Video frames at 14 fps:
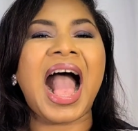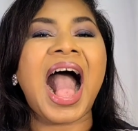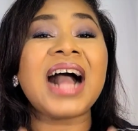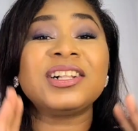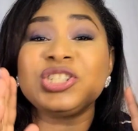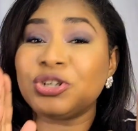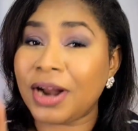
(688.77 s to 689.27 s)

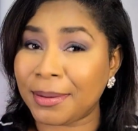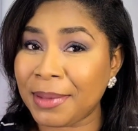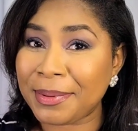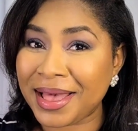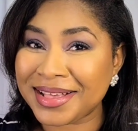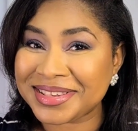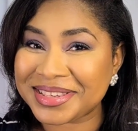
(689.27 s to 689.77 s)
I'll try my
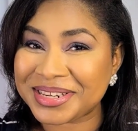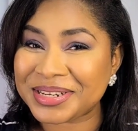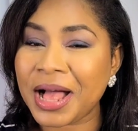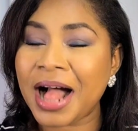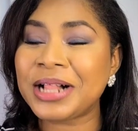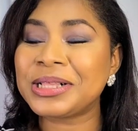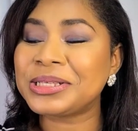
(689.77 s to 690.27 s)
best.
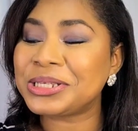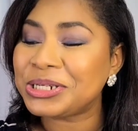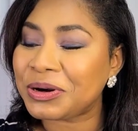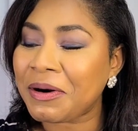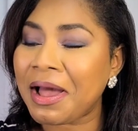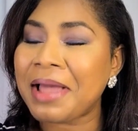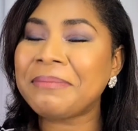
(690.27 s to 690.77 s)
I'll
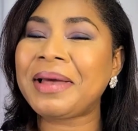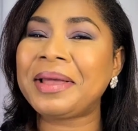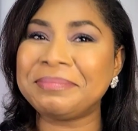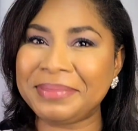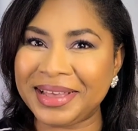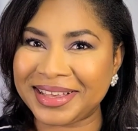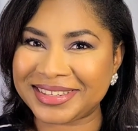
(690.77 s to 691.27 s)
try my
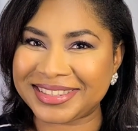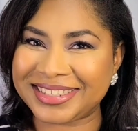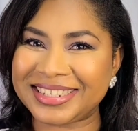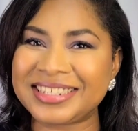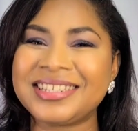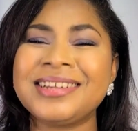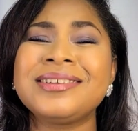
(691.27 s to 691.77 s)

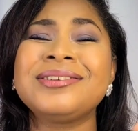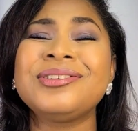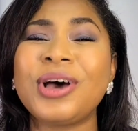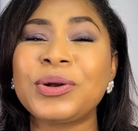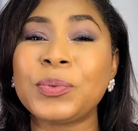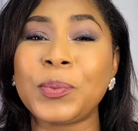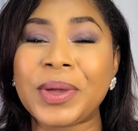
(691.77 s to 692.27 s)
best to
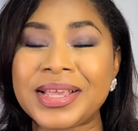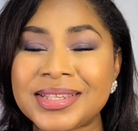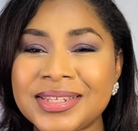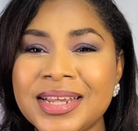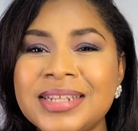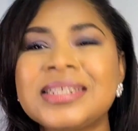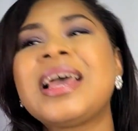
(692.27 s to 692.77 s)
not waste
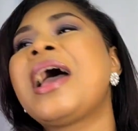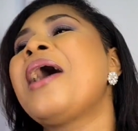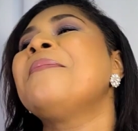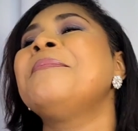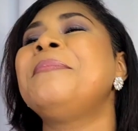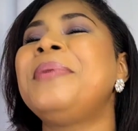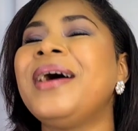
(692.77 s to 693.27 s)
it.
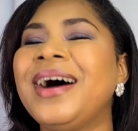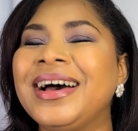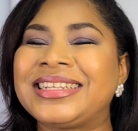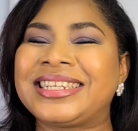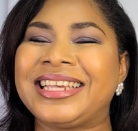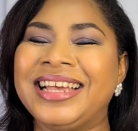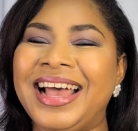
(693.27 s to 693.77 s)

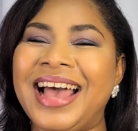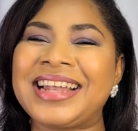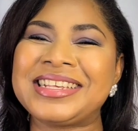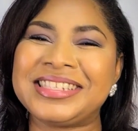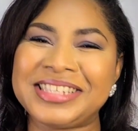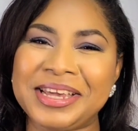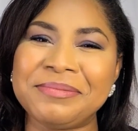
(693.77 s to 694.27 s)
But at the
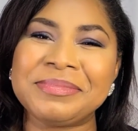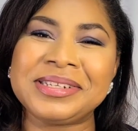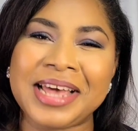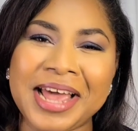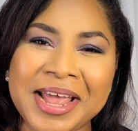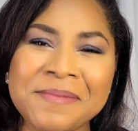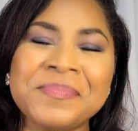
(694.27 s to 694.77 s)
same
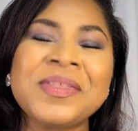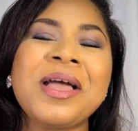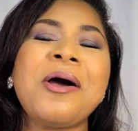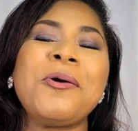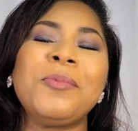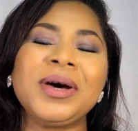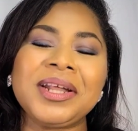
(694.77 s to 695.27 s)
time,
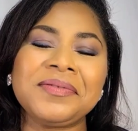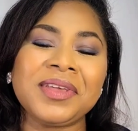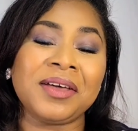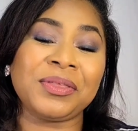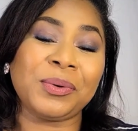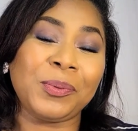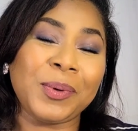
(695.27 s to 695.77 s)
one of the
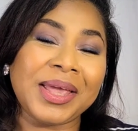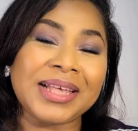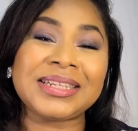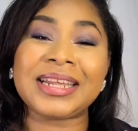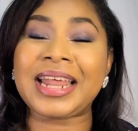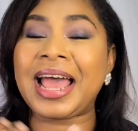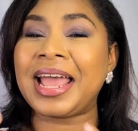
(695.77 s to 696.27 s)
other ways
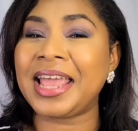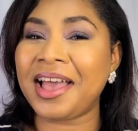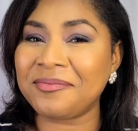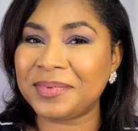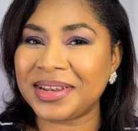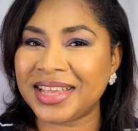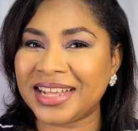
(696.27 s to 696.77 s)
that I have
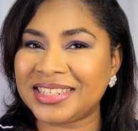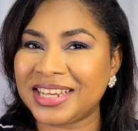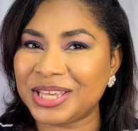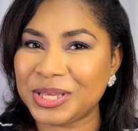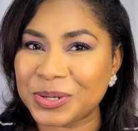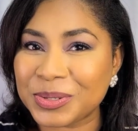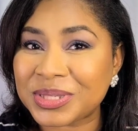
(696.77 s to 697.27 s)
been getting
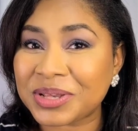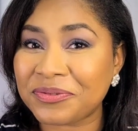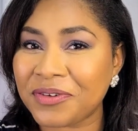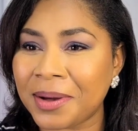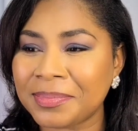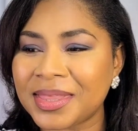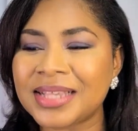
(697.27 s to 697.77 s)
use
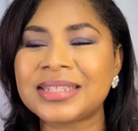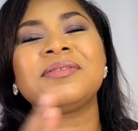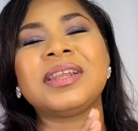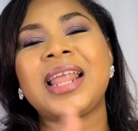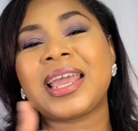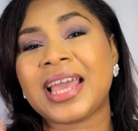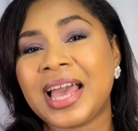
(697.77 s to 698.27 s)
from this,
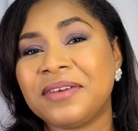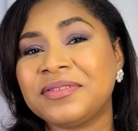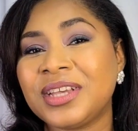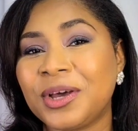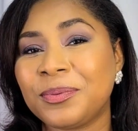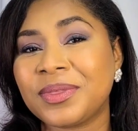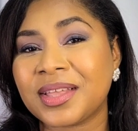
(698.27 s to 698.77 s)
like I have
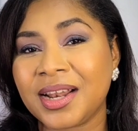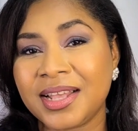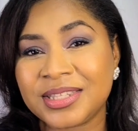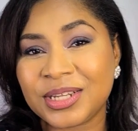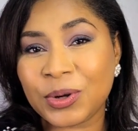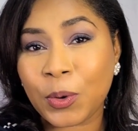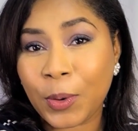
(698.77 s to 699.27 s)
done with
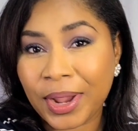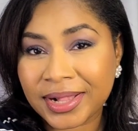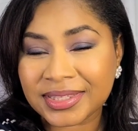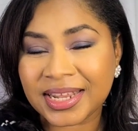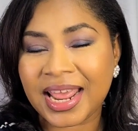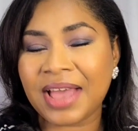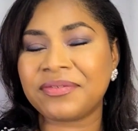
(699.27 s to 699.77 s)
cleansing oils
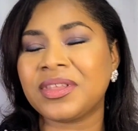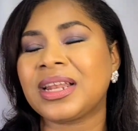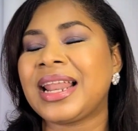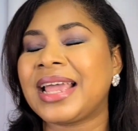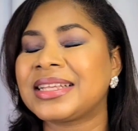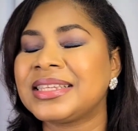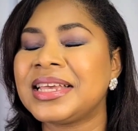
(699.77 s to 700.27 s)
that I have not
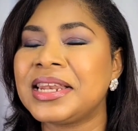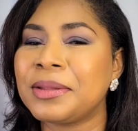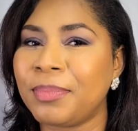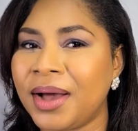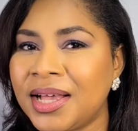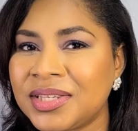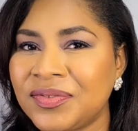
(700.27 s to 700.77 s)
liked in the
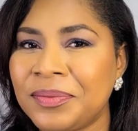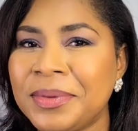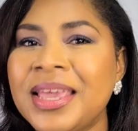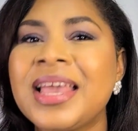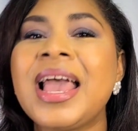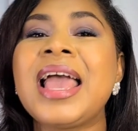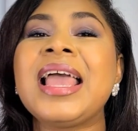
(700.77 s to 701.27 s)
past for me,
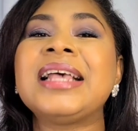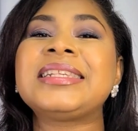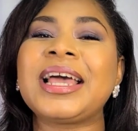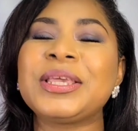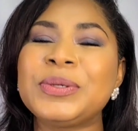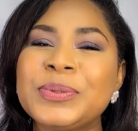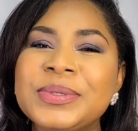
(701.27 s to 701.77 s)
is I
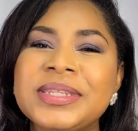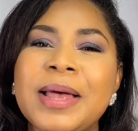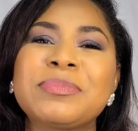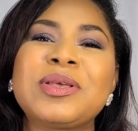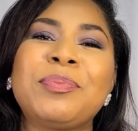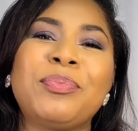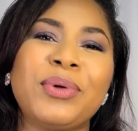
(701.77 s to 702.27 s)
use them
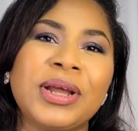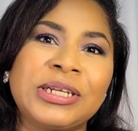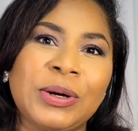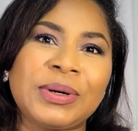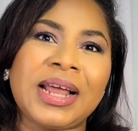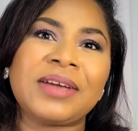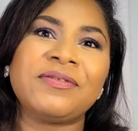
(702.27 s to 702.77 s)
to break
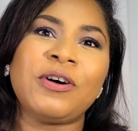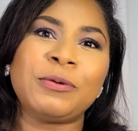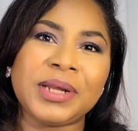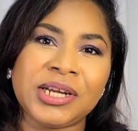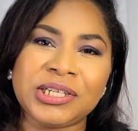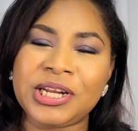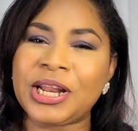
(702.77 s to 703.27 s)
down like
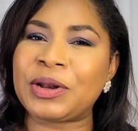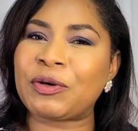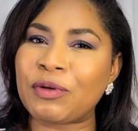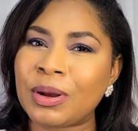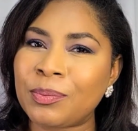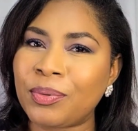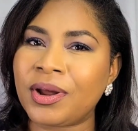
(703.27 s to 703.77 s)
foundation and
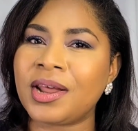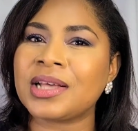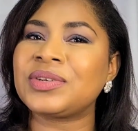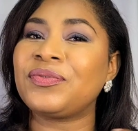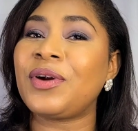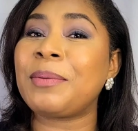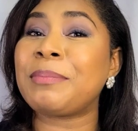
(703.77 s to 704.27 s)
cream products
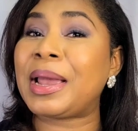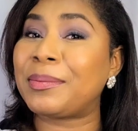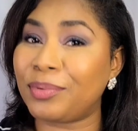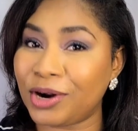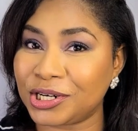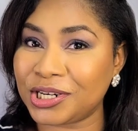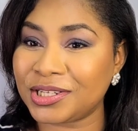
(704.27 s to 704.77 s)
from my
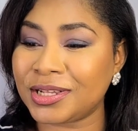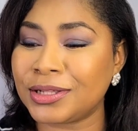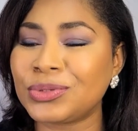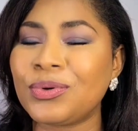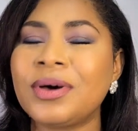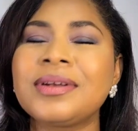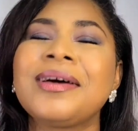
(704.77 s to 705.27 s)
brushes and
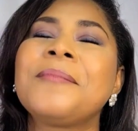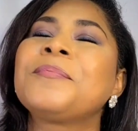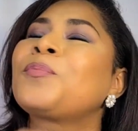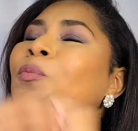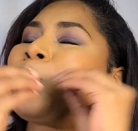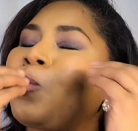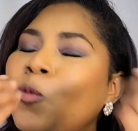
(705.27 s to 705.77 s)
so on.
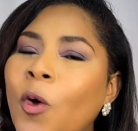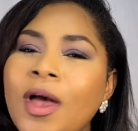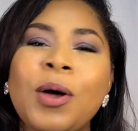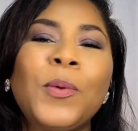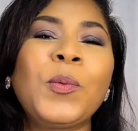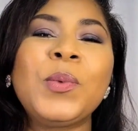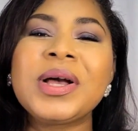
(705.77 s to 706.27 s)

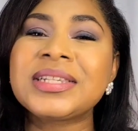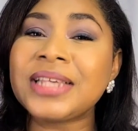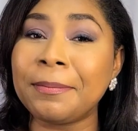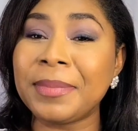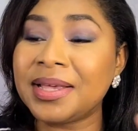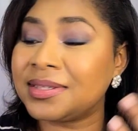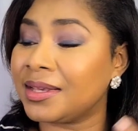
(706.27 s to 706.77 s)
Works
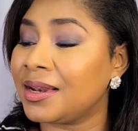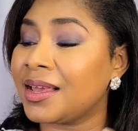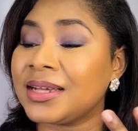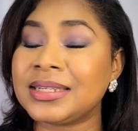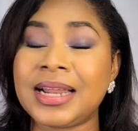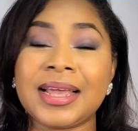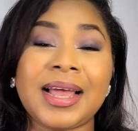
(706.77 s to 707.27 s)
amazingly because
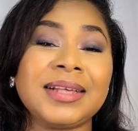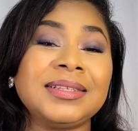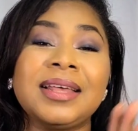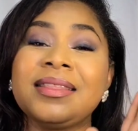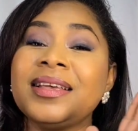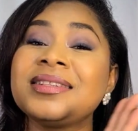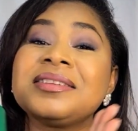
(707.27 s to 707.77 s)
like I said,
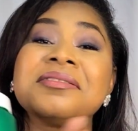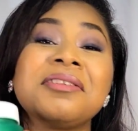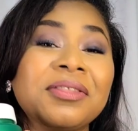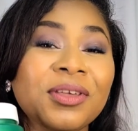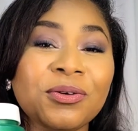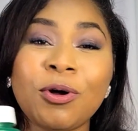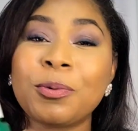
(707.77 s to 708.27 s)
there's
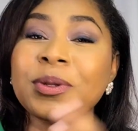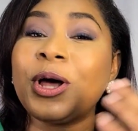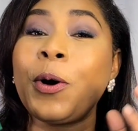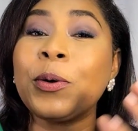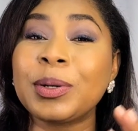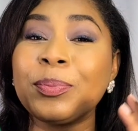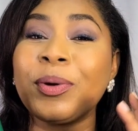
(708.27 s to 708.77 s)
nothing wrong with
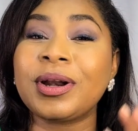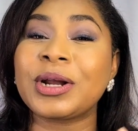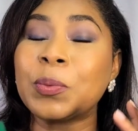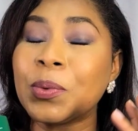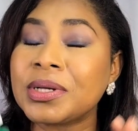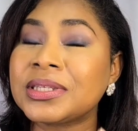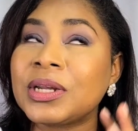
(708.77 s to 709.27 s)
how the product
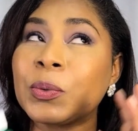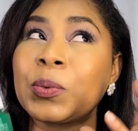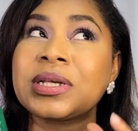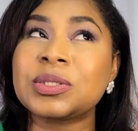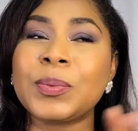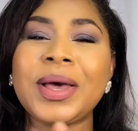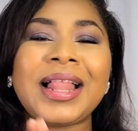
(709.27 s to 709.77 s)
works. It
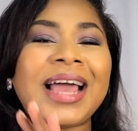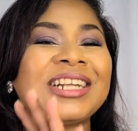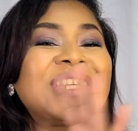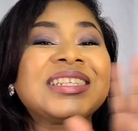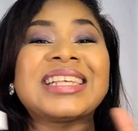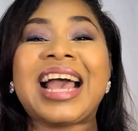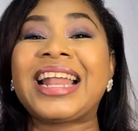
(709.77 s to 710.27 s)
works well. I
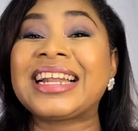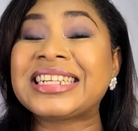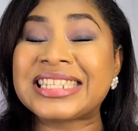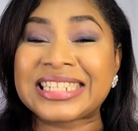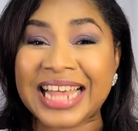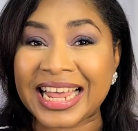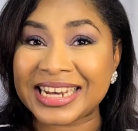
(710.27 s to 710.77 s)
just cannot
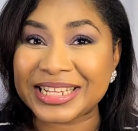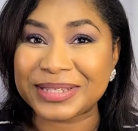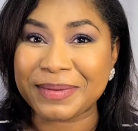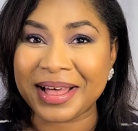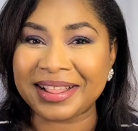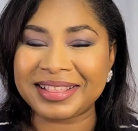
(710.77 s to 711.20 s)
stand the smell.